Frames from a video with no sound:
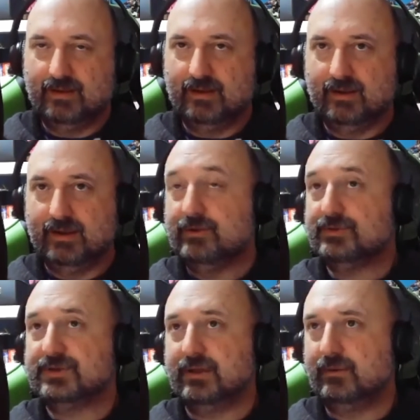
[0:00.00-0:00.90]
He'd
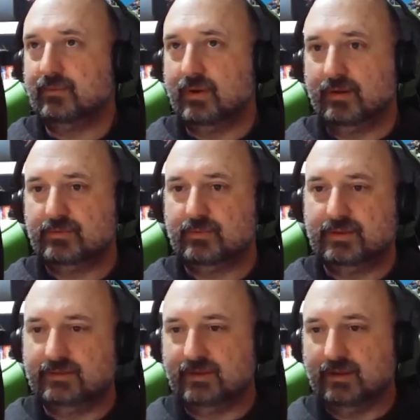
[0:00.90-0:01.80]
also worked
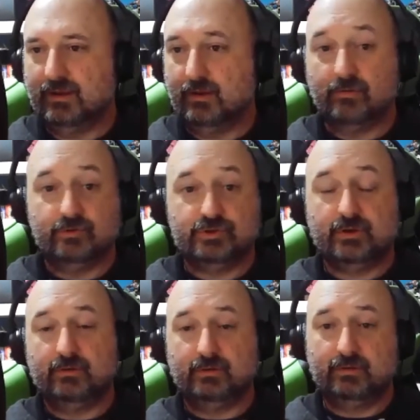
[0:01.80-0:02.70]
with Lauren
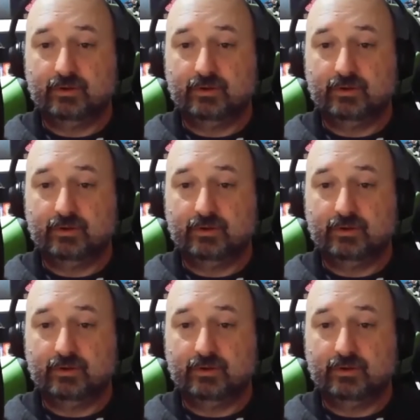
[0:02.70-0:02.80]
Shotton,